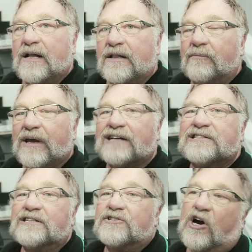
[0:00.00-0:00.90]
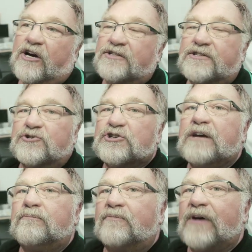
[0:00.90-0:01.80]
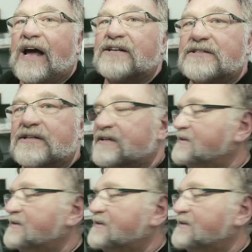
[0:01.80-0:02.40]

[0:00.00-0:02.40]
They'll be excellent targets. They're cheap, fast,